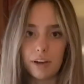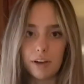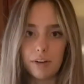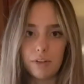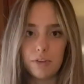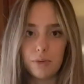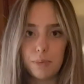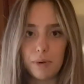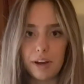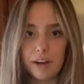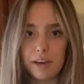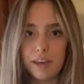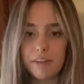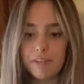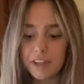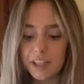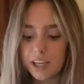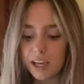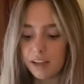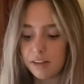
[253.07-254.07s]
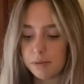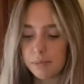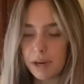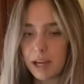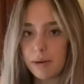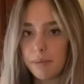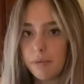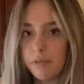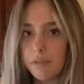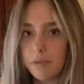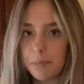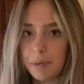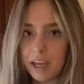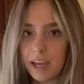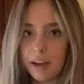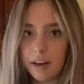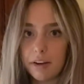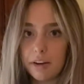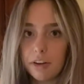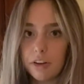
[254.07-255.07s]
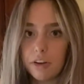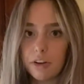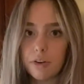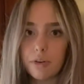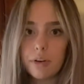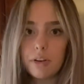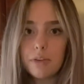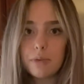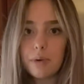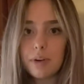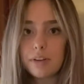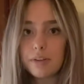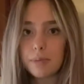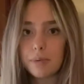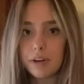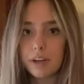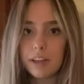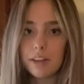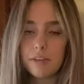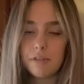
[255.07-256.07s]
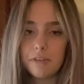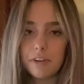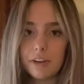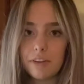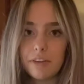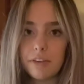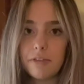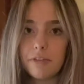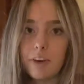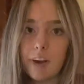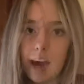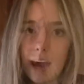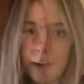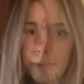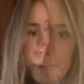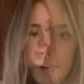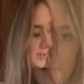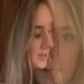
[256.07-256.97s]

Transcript: spread out evenly on the bottom of the pan. You're going to want to put it in the freezer for a half hour.